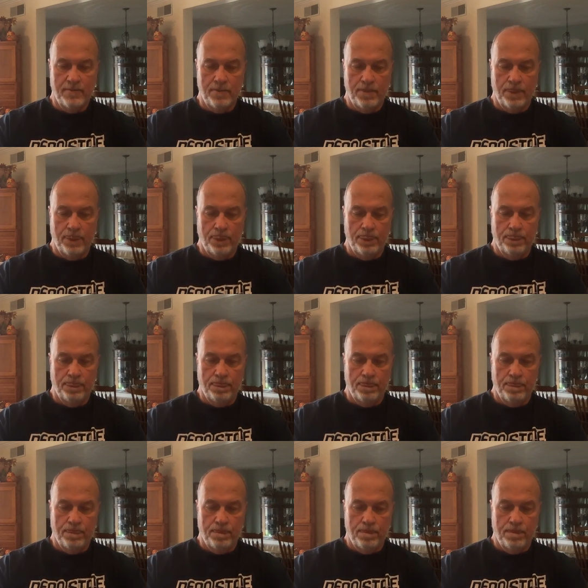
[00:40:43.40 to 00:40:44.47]

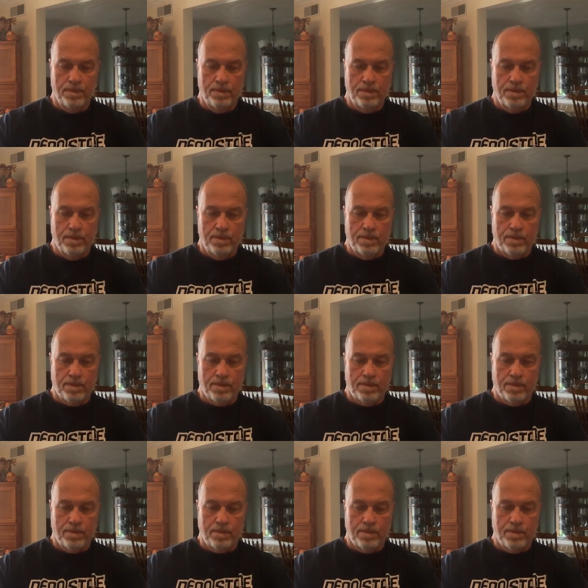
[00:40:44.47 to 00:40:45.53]

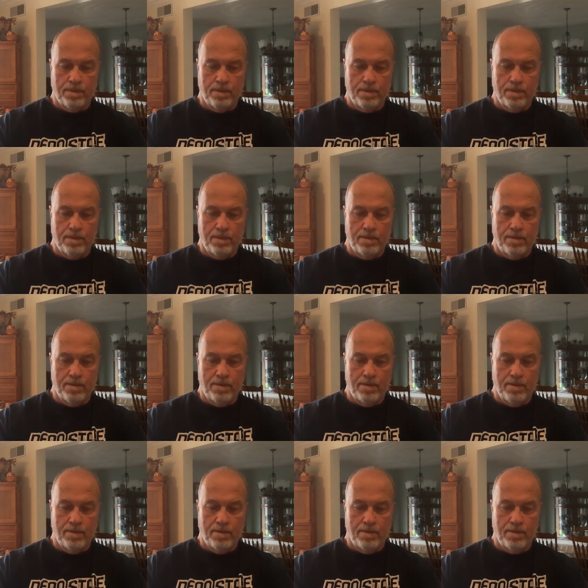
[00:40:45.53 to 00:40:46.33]
(silence)